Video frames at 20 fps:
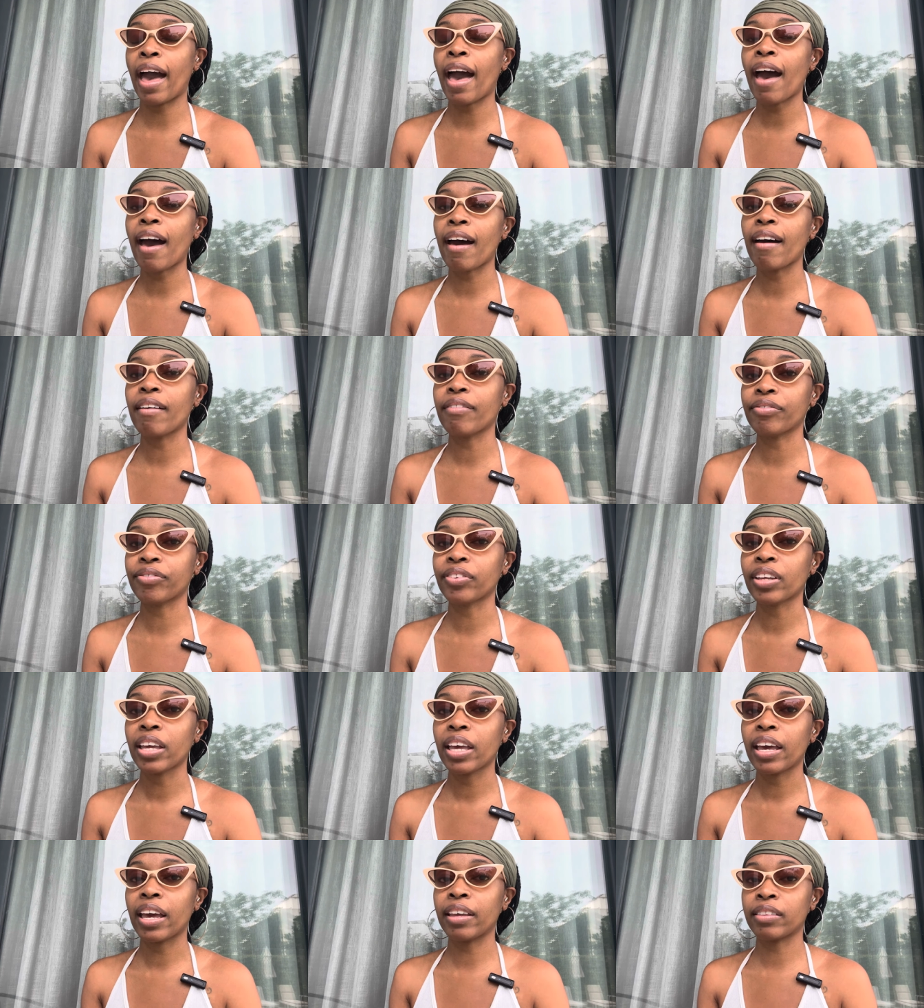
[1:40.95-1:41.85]
have
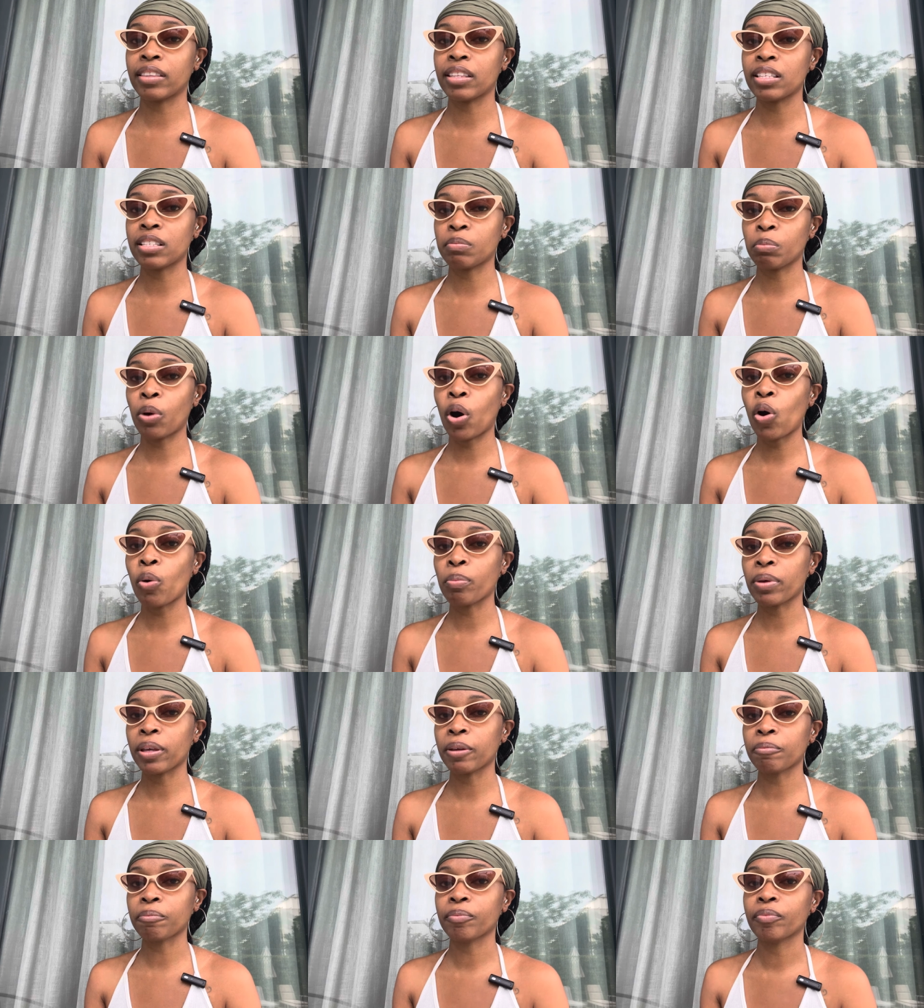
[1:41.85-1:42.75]
at this
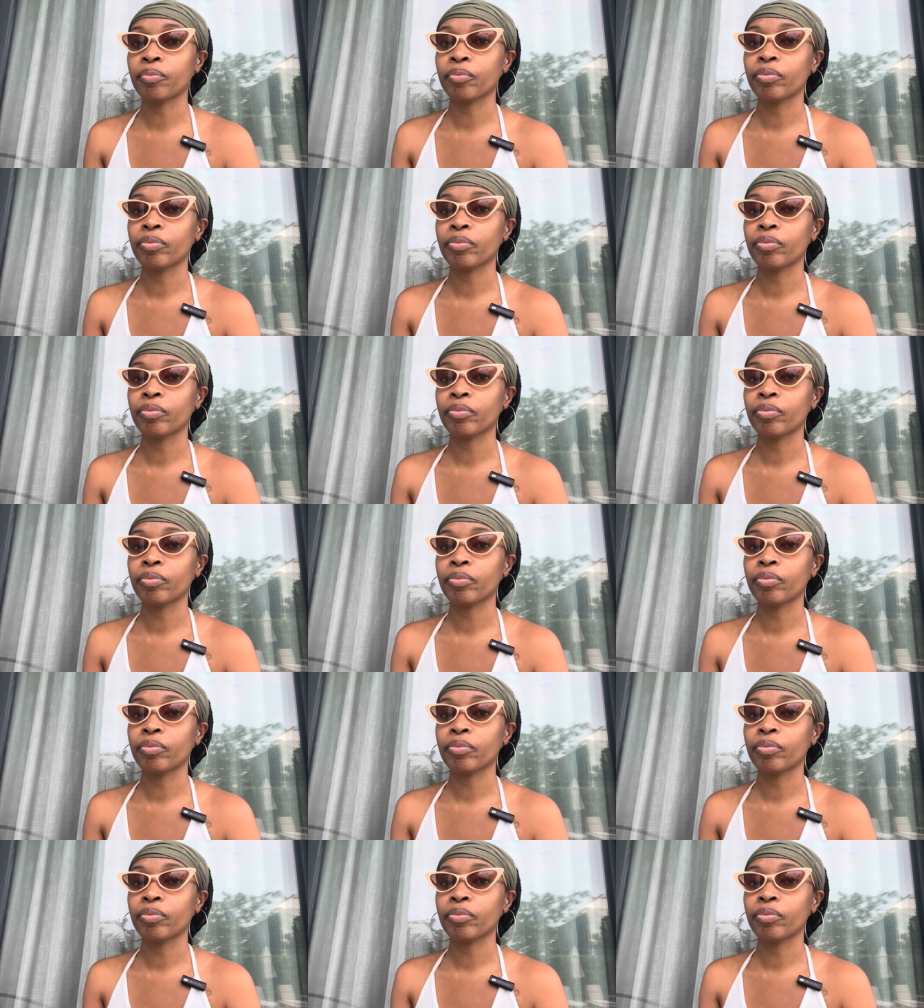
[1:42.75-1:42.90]
moment.